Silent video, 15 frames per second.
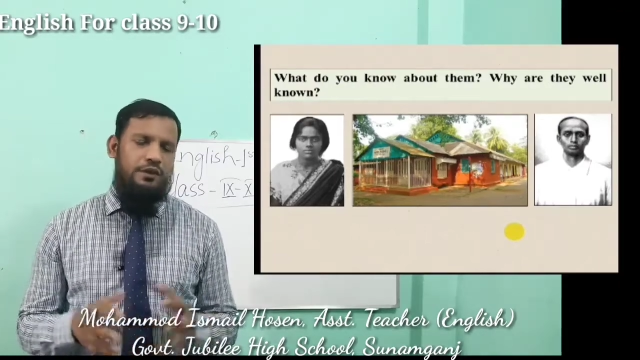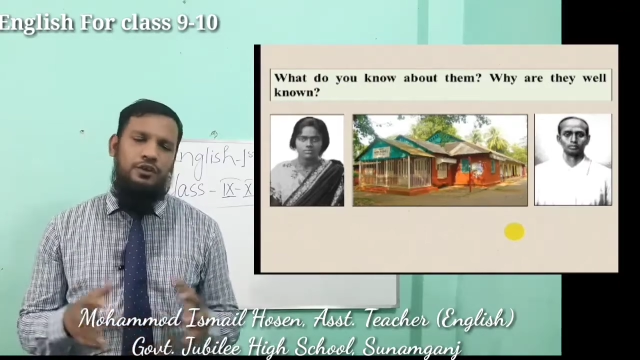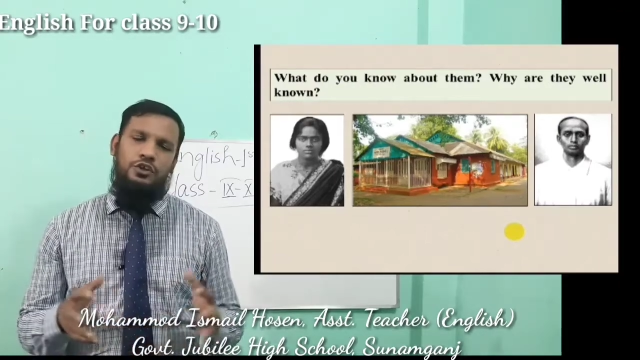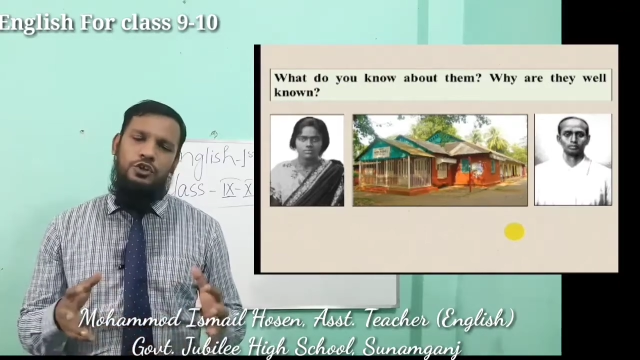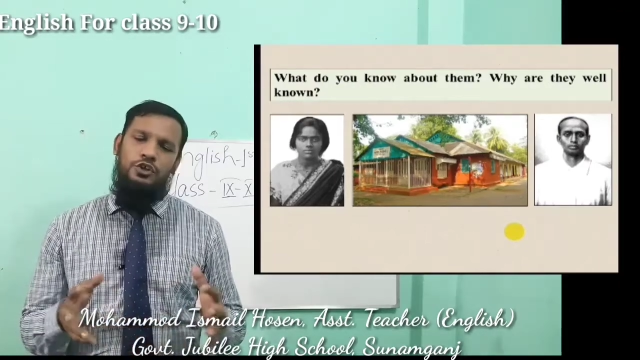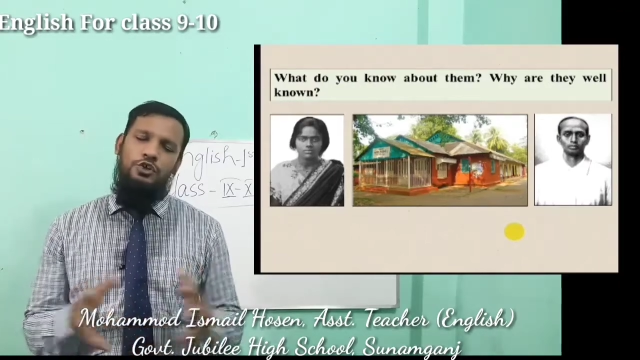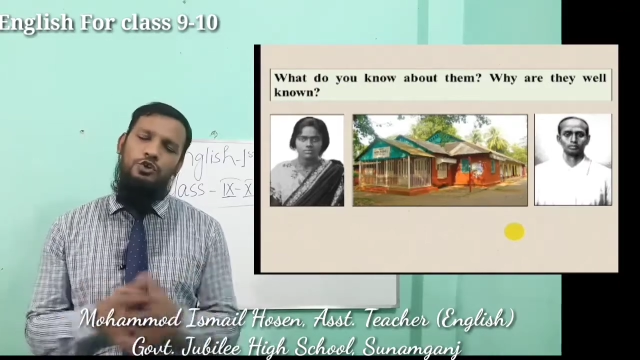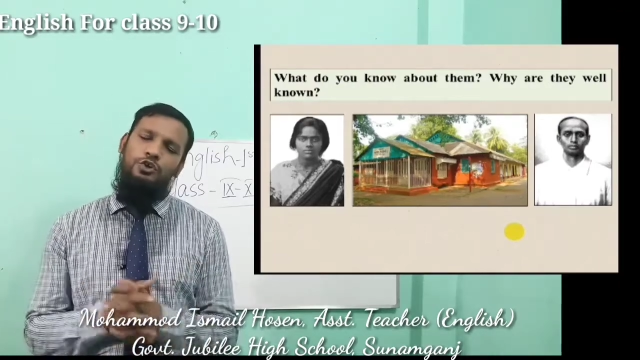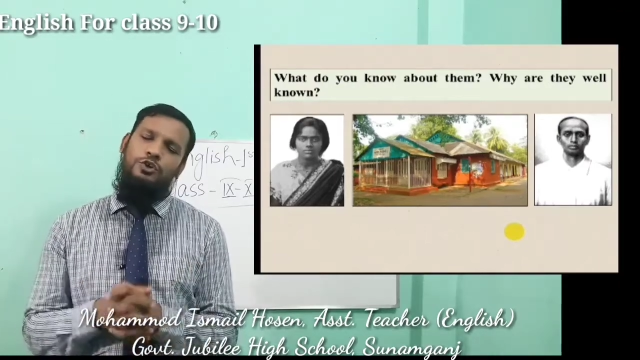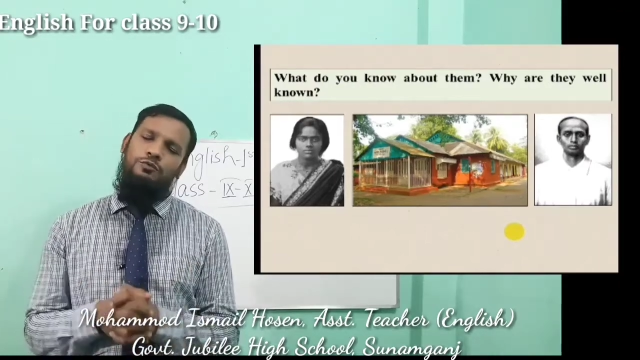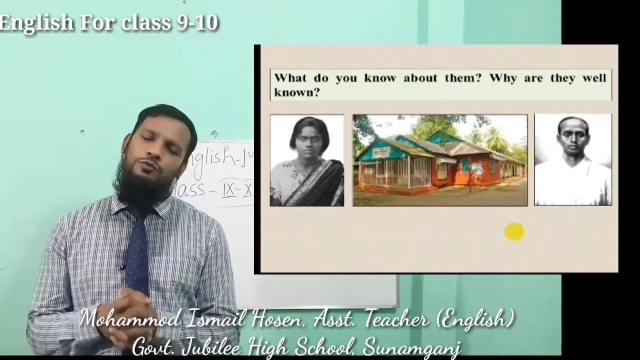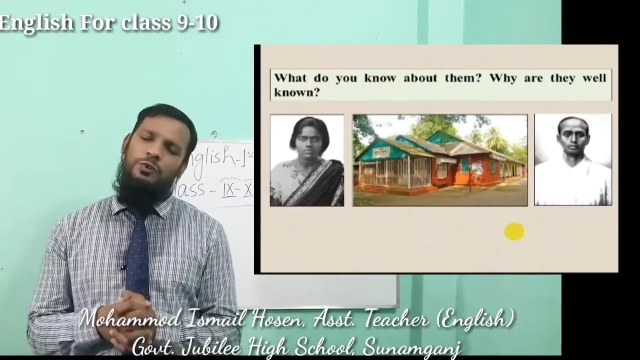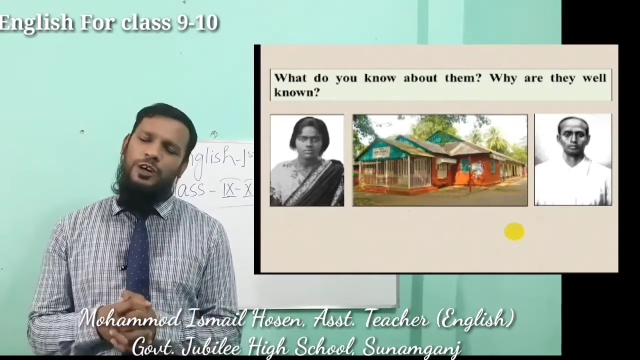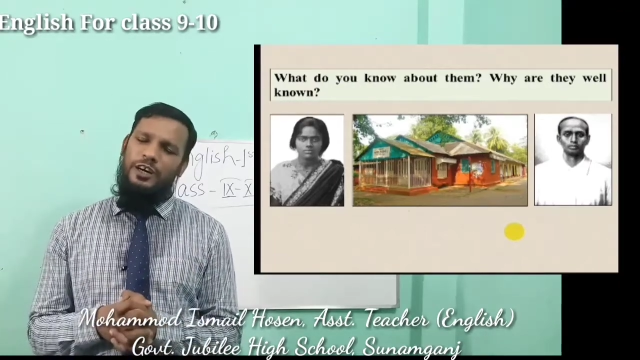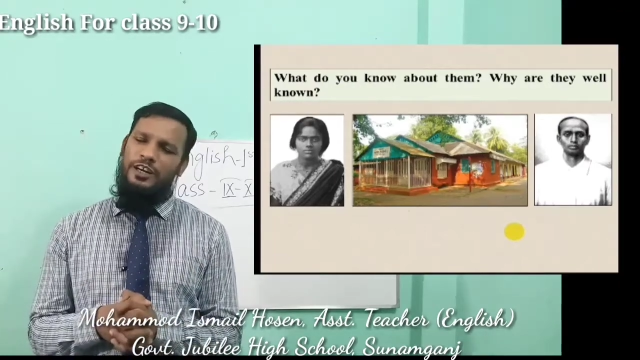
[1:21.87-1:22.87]
You will
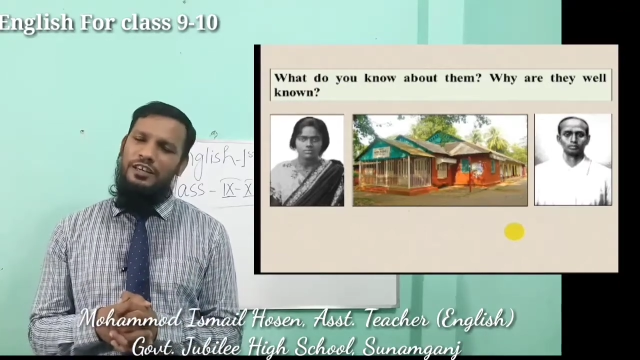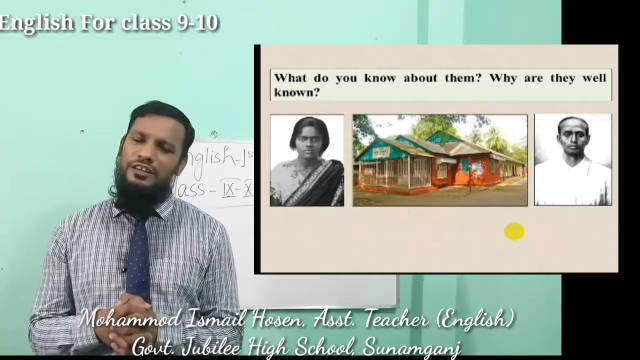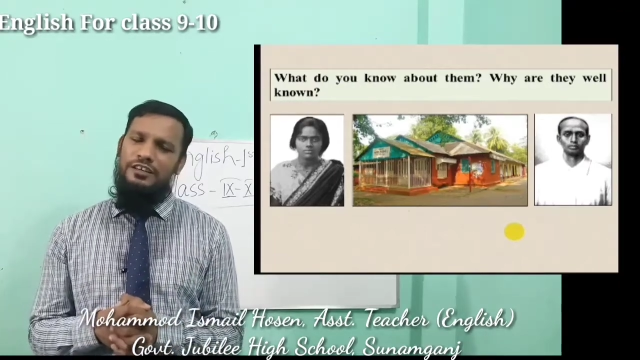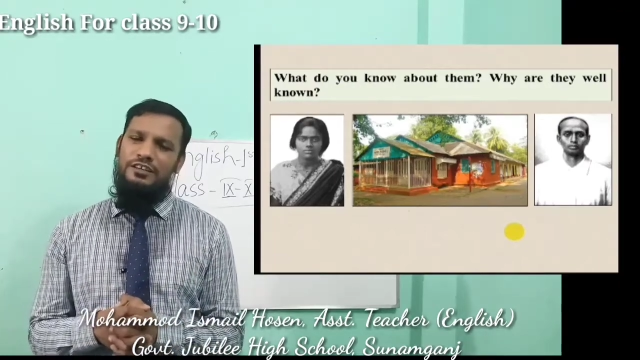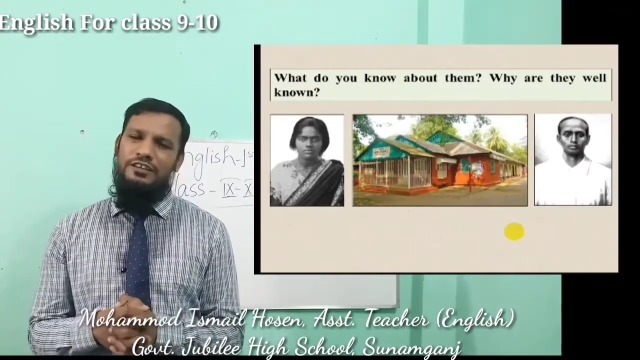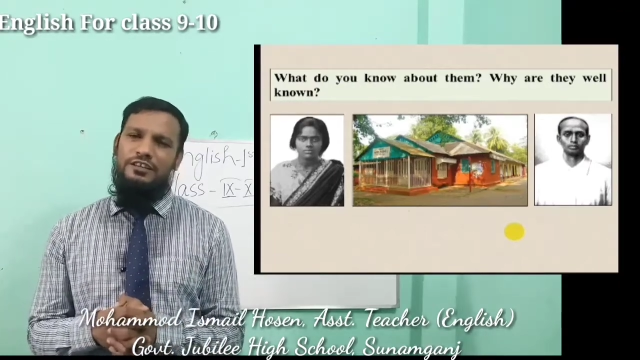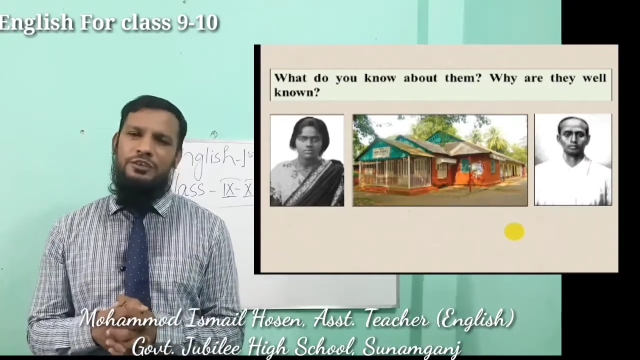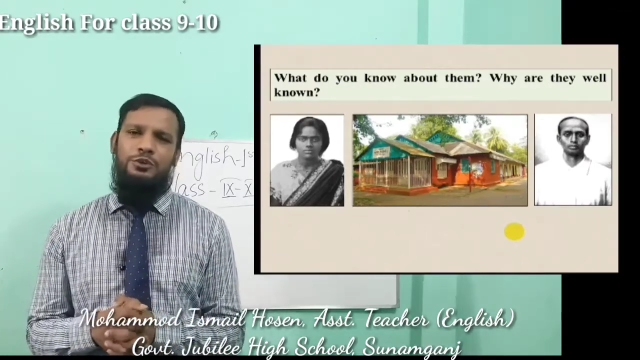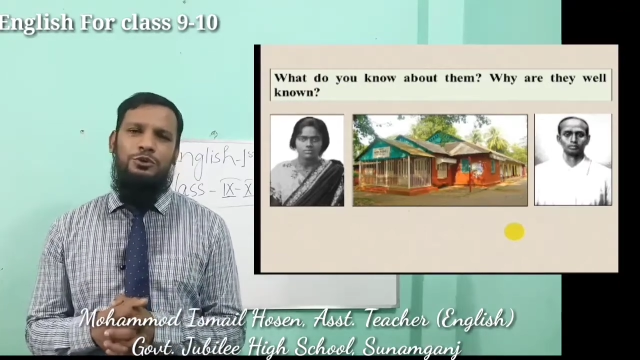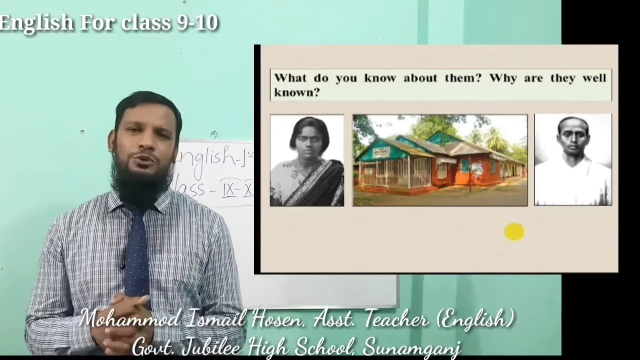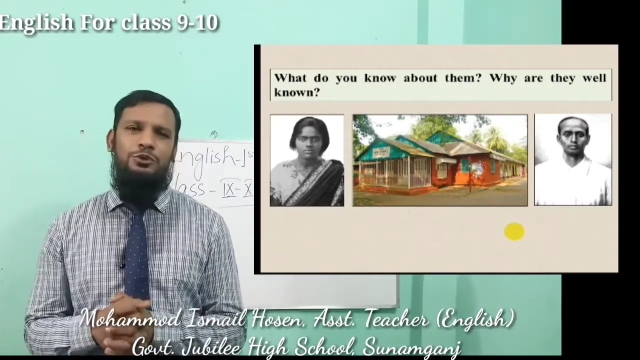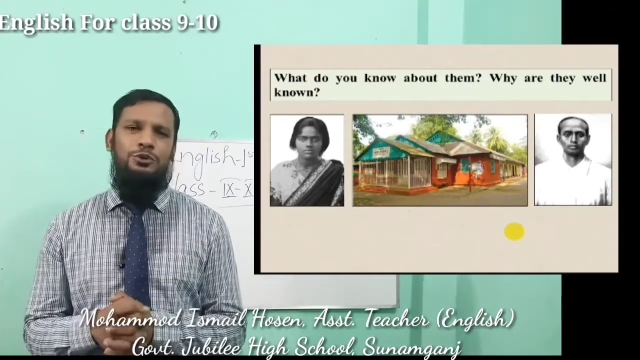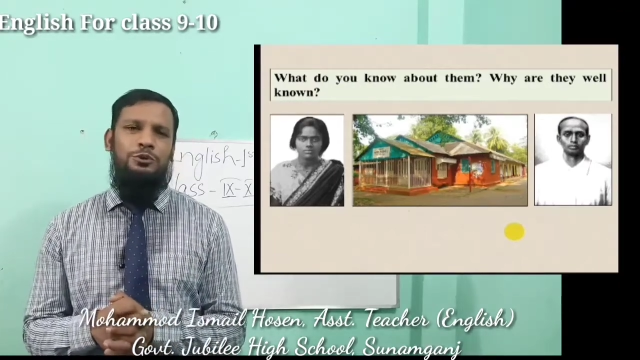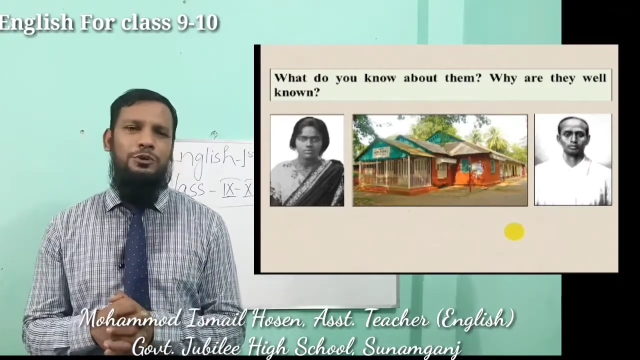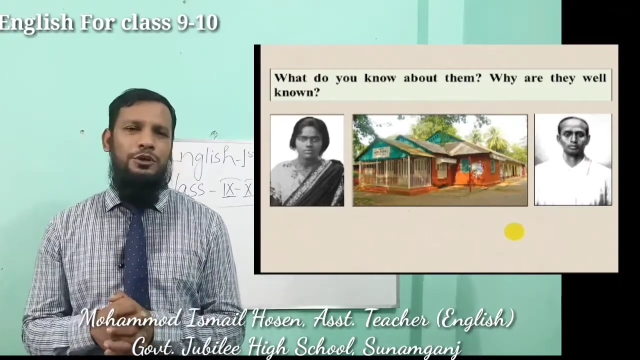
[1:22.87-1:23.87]
find
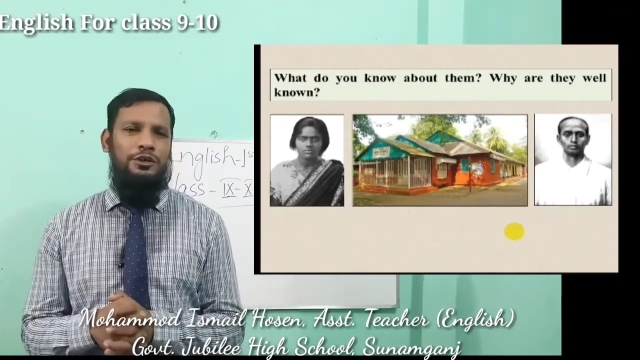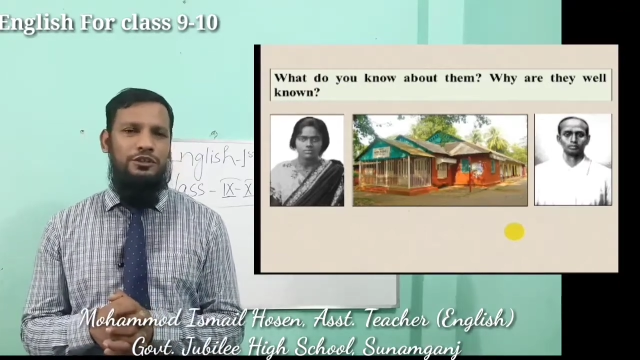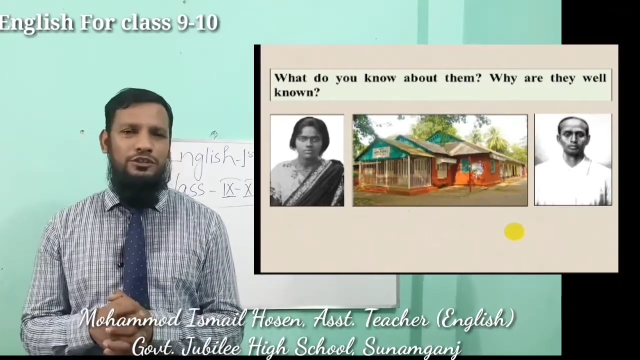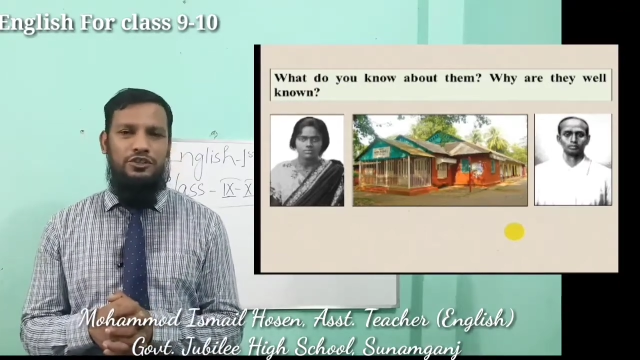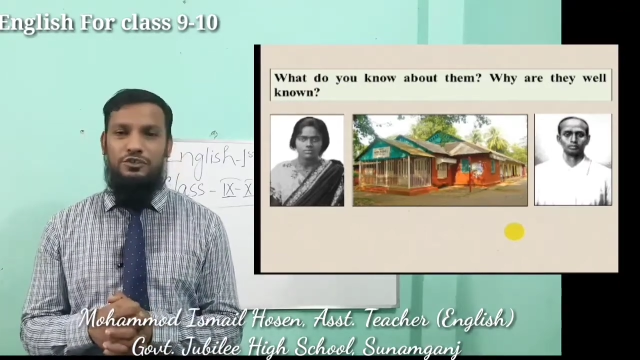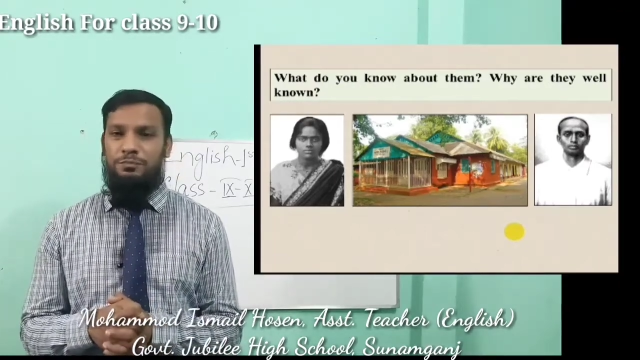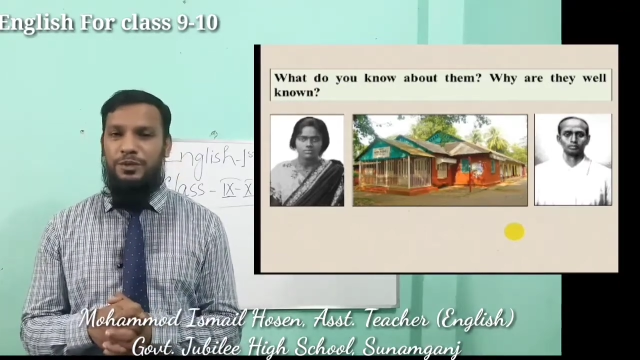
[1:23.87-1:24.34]
these